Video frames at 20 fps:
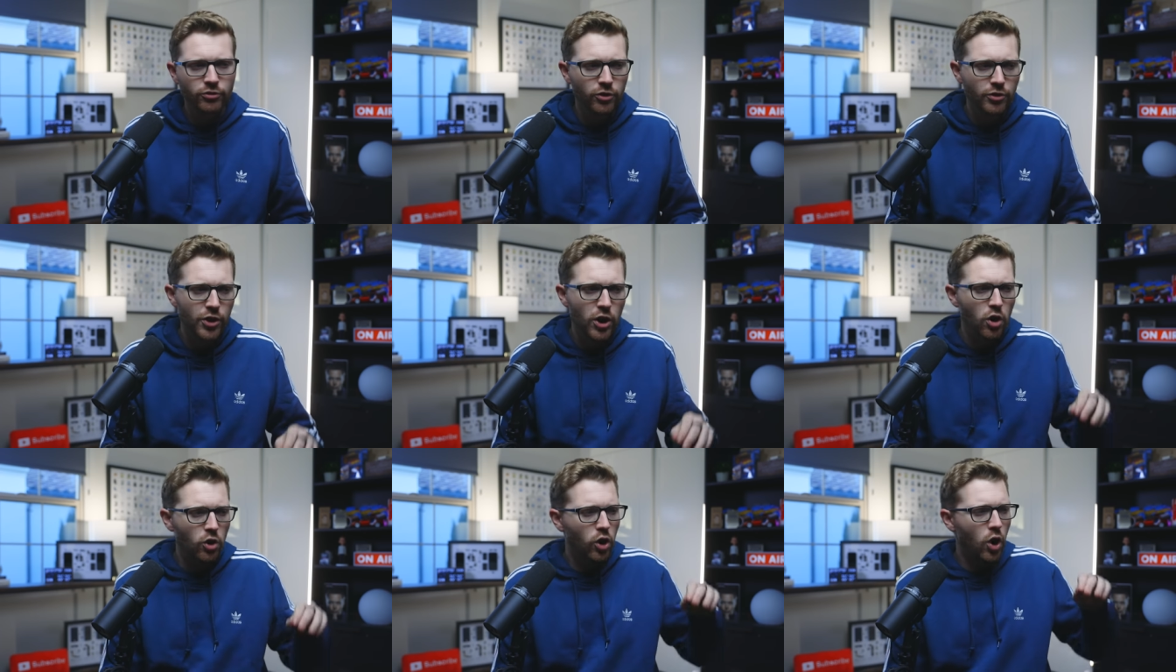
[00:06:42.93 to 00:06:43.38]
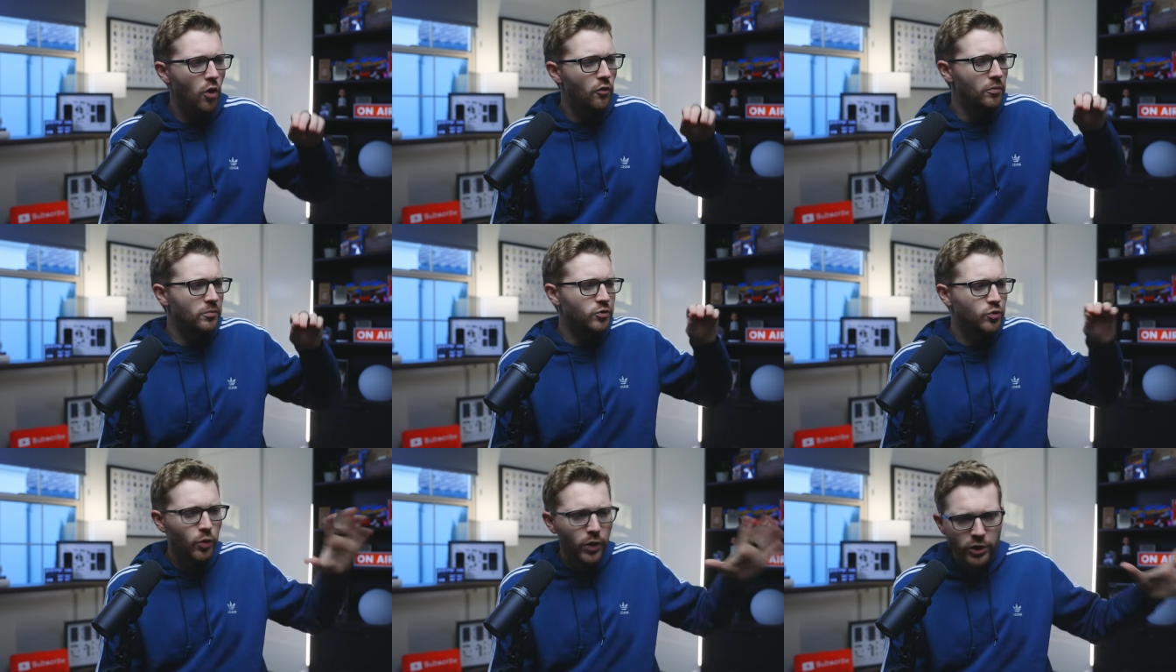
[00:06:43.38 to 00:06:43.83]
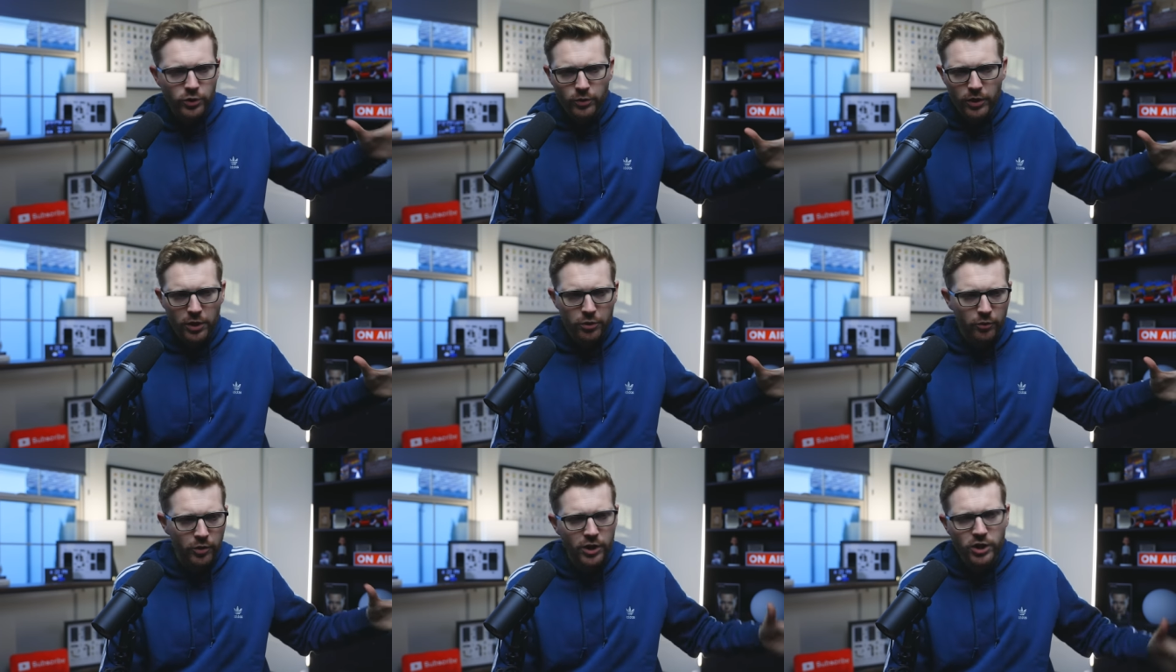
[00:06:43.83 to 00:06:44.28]
So they don't go from
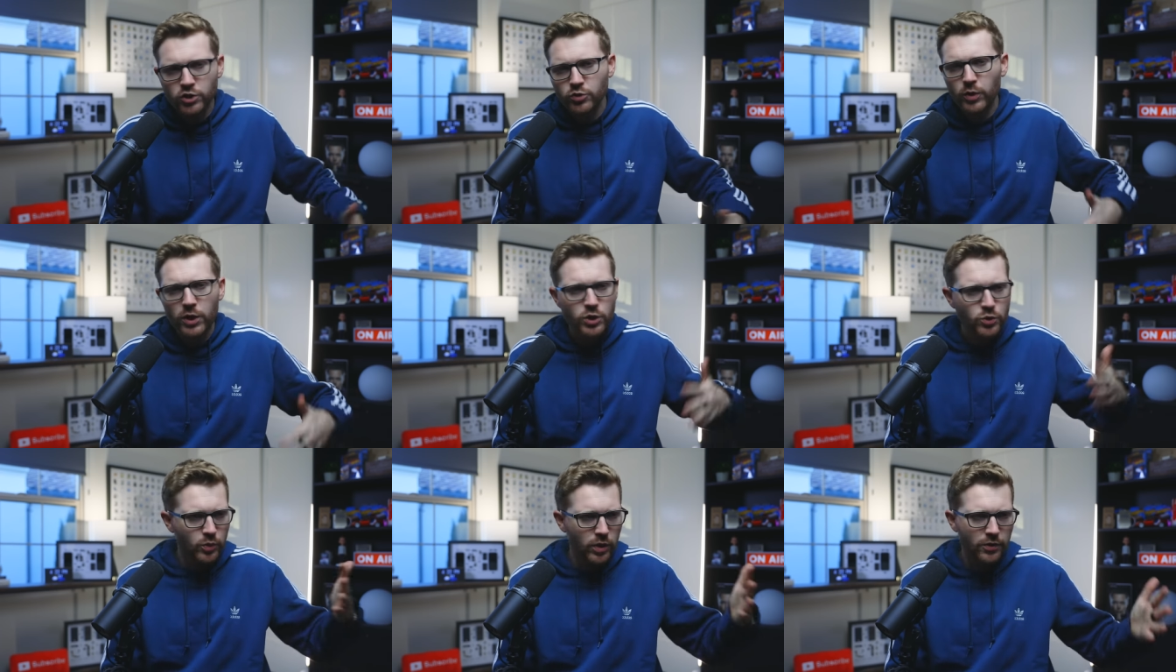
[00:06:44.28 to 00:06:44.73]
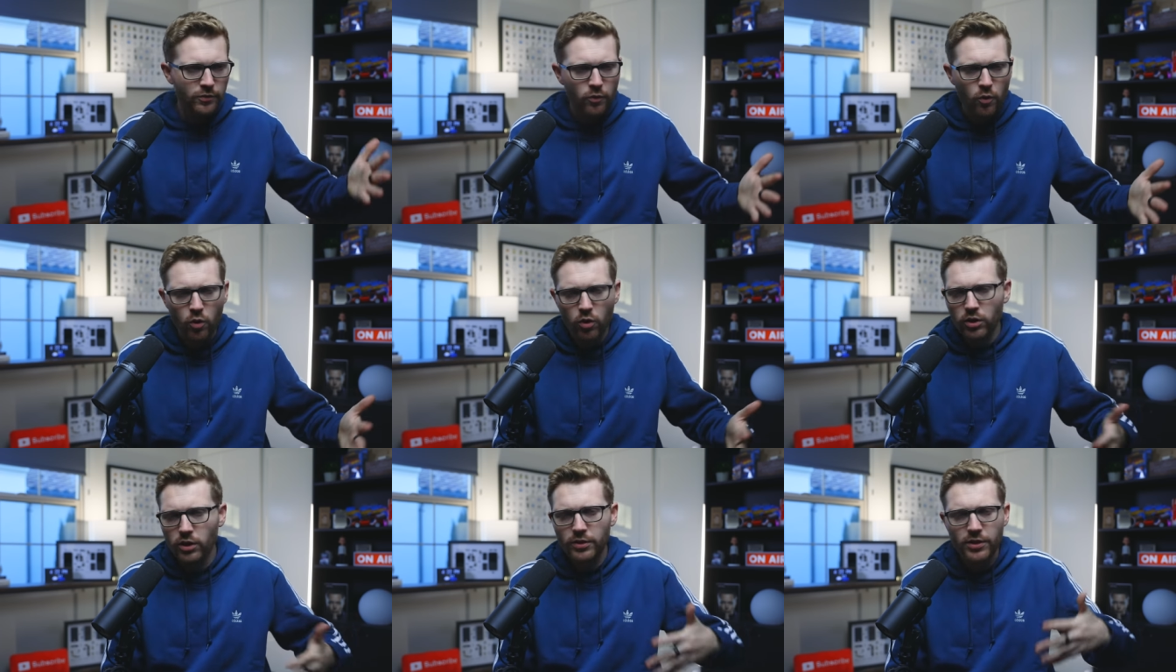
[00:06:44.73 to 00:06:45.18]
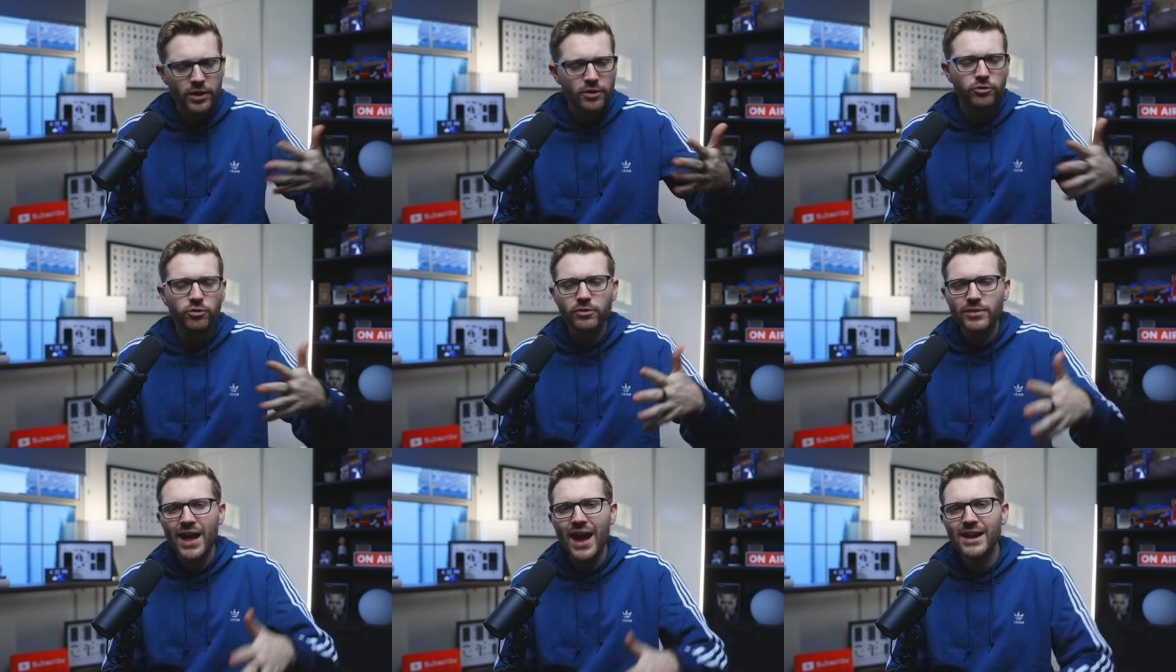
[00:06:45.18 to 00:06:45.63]
2023 to 2024 to
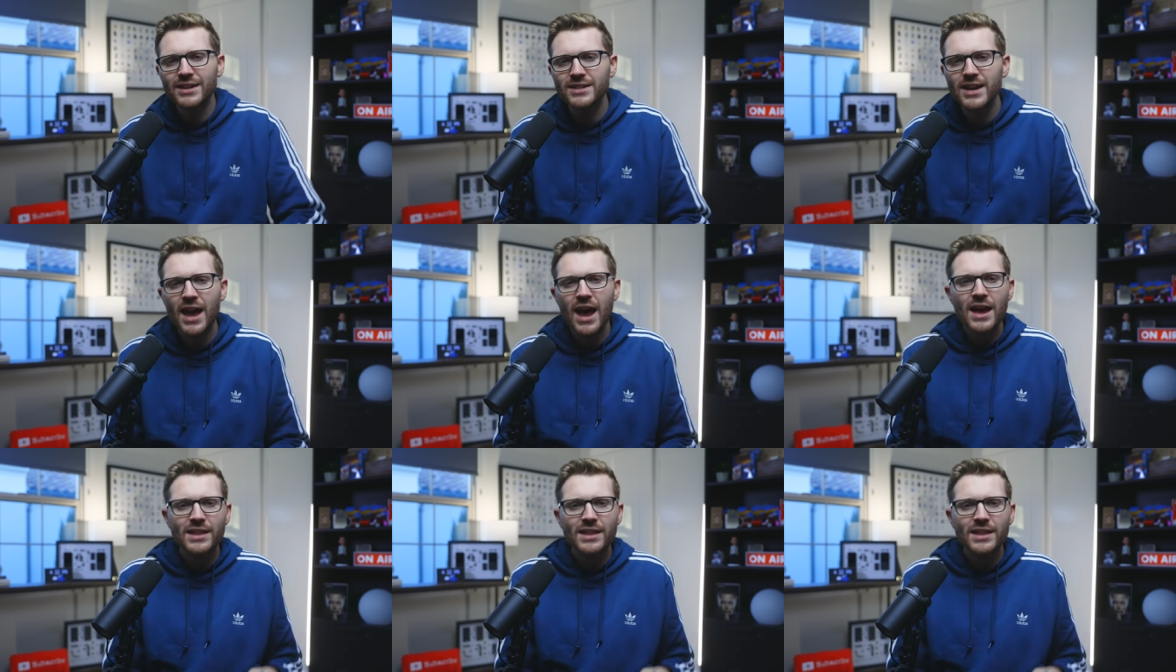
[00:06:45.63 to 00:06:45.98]
this or that.